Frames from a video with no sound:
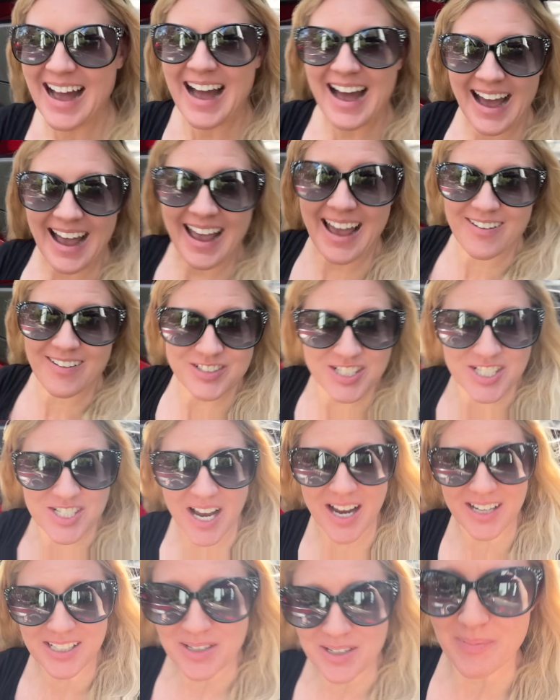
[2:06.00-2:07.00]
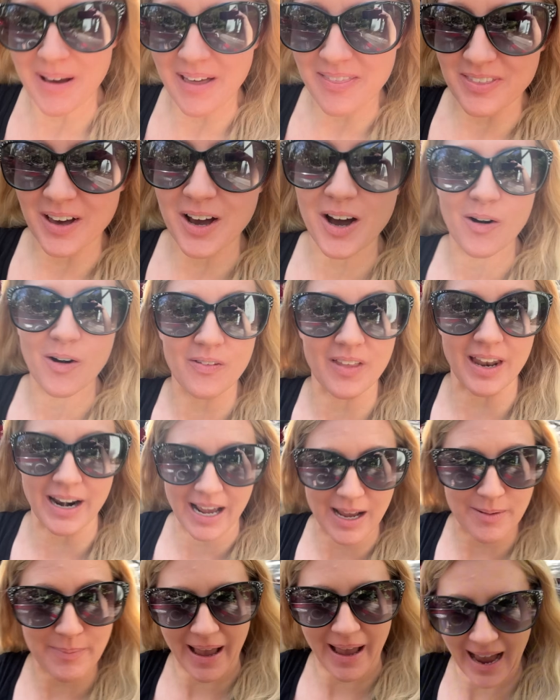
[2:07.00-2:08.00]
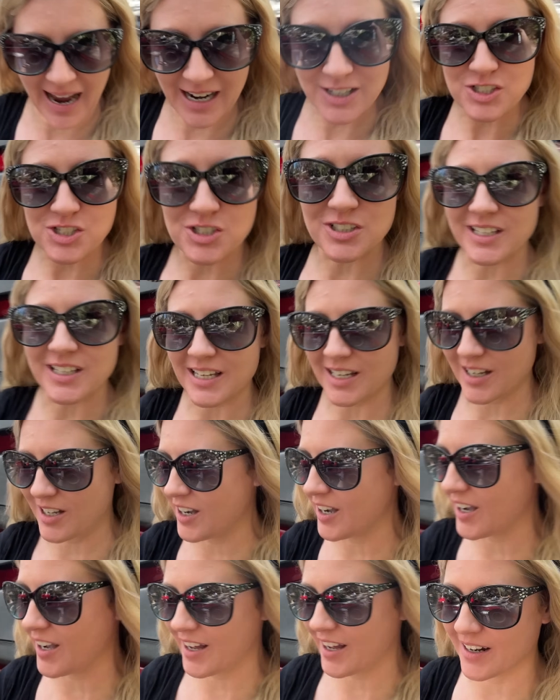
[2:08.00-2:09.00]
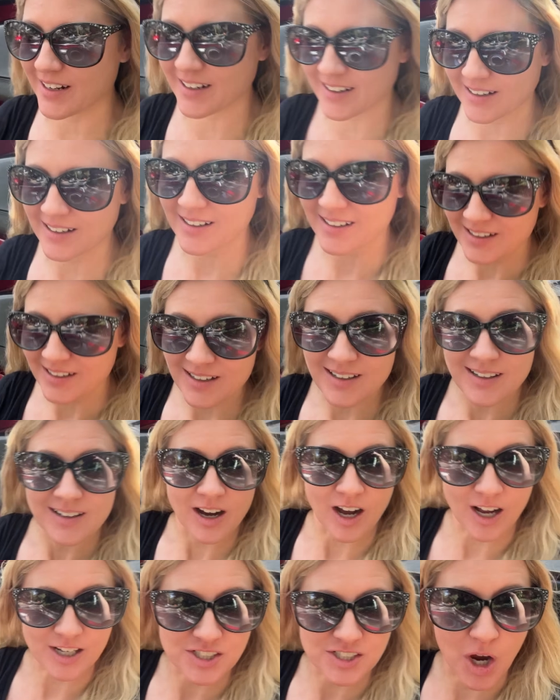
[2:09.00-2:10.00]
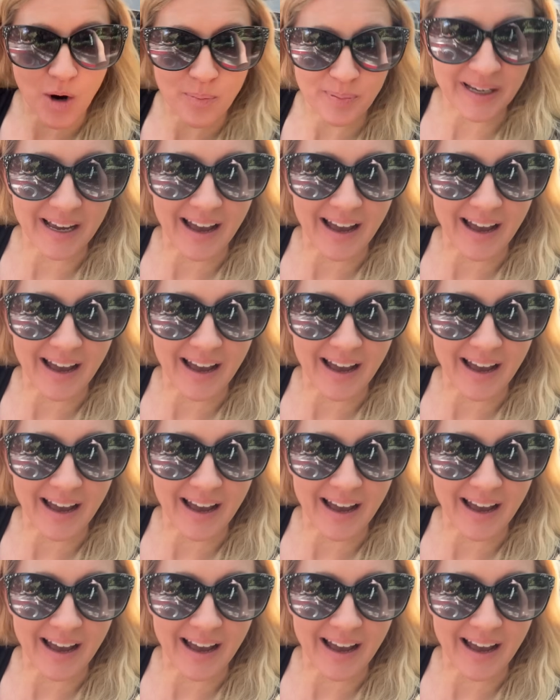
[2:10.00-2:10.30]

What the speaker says: I have to document though that I am actually on Autopia.